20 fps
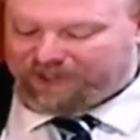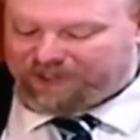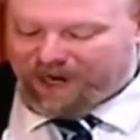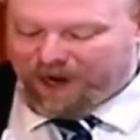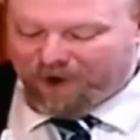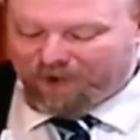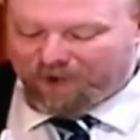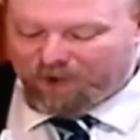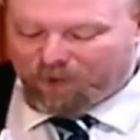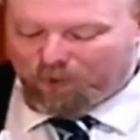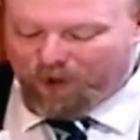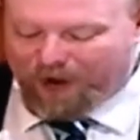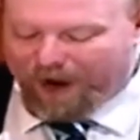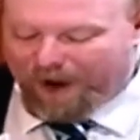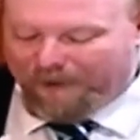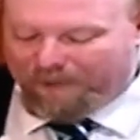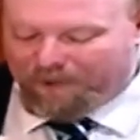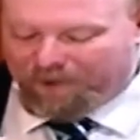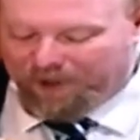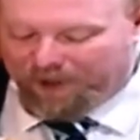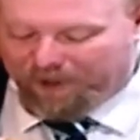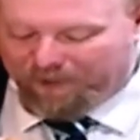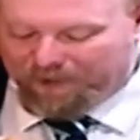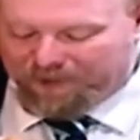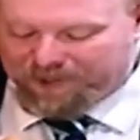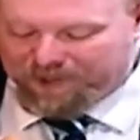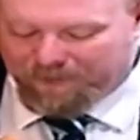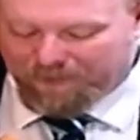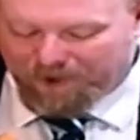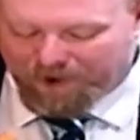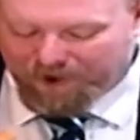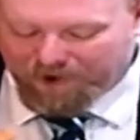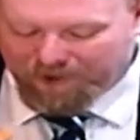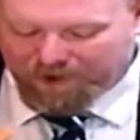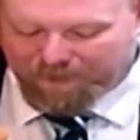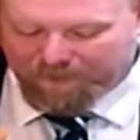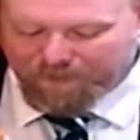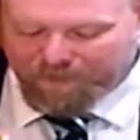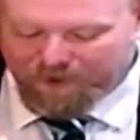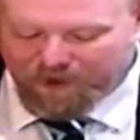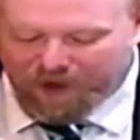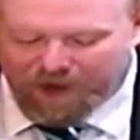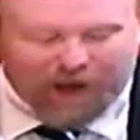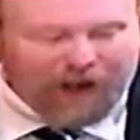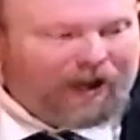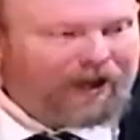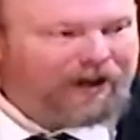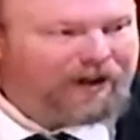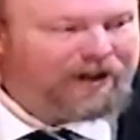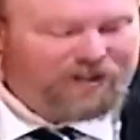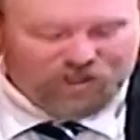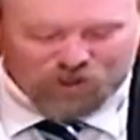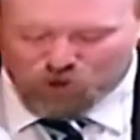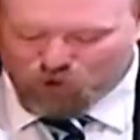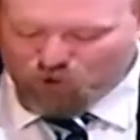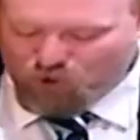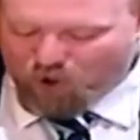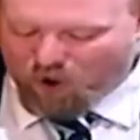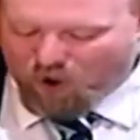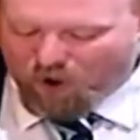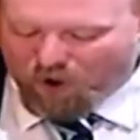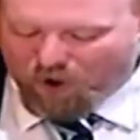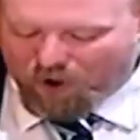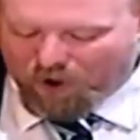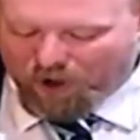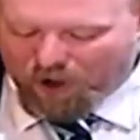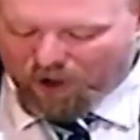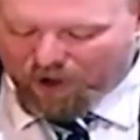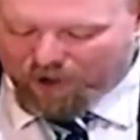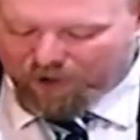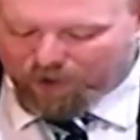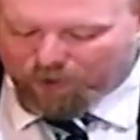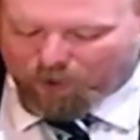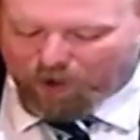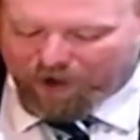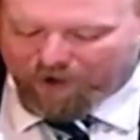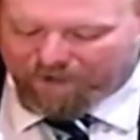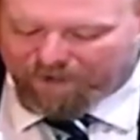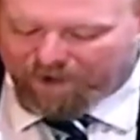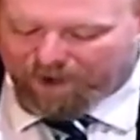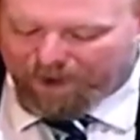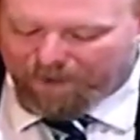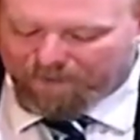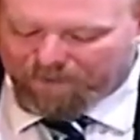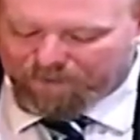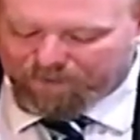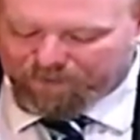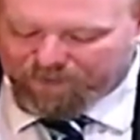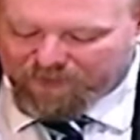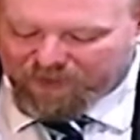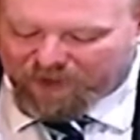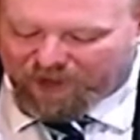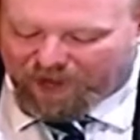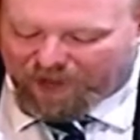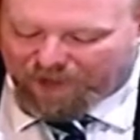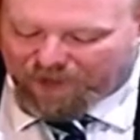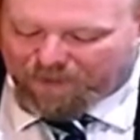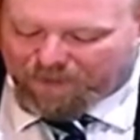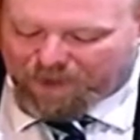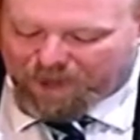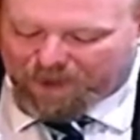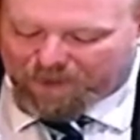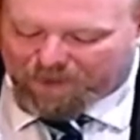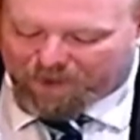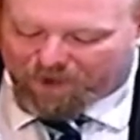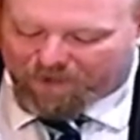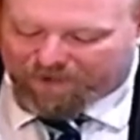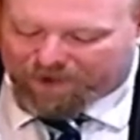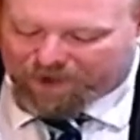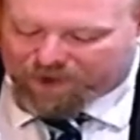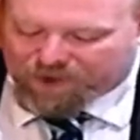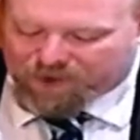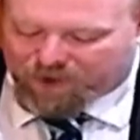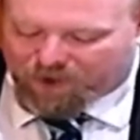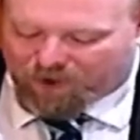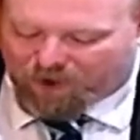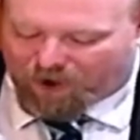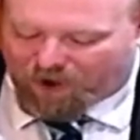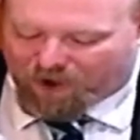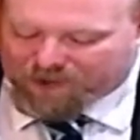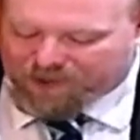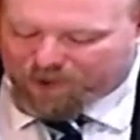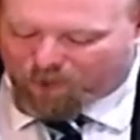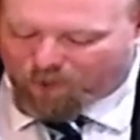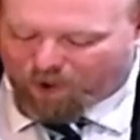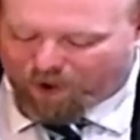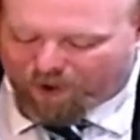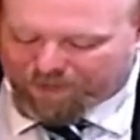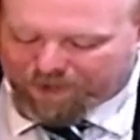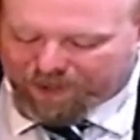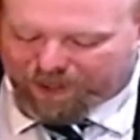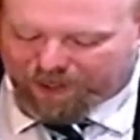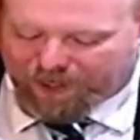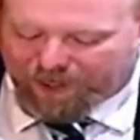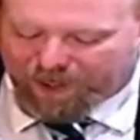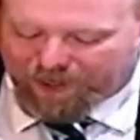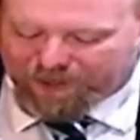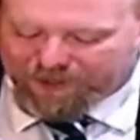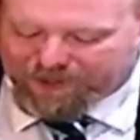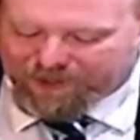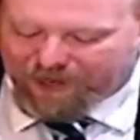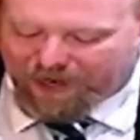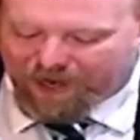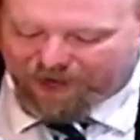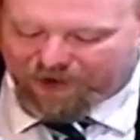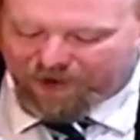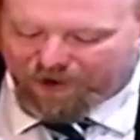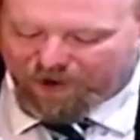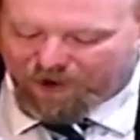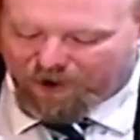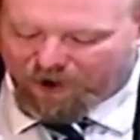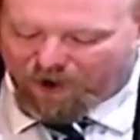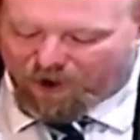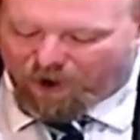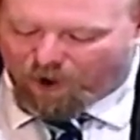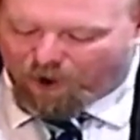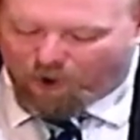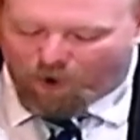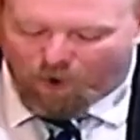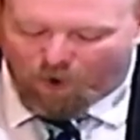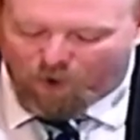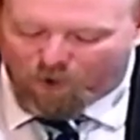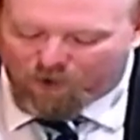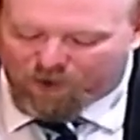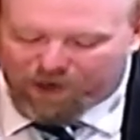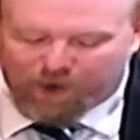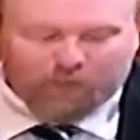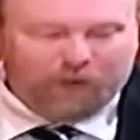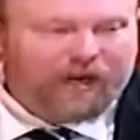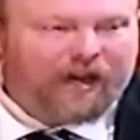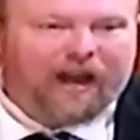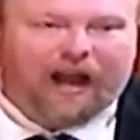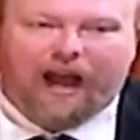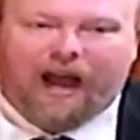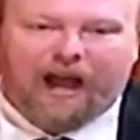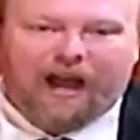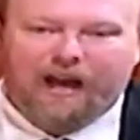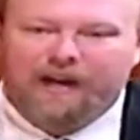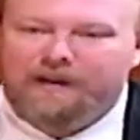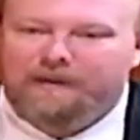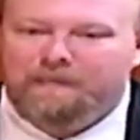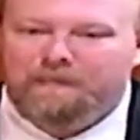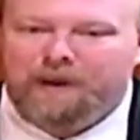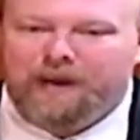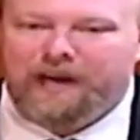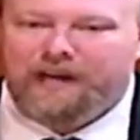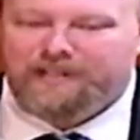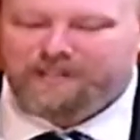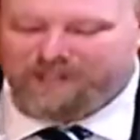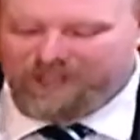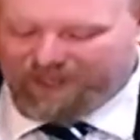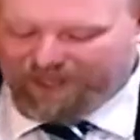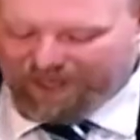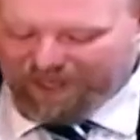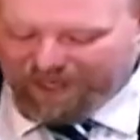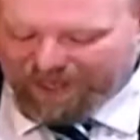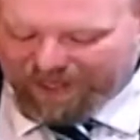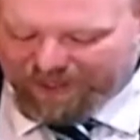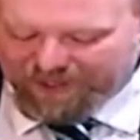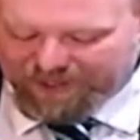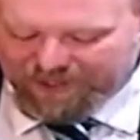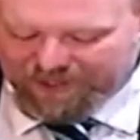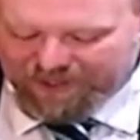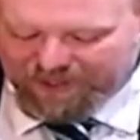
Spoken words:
"Now the rabble that was among them had a strong craving, and the people of Israel also wept again and said, 'Oh, that we had meat to eat.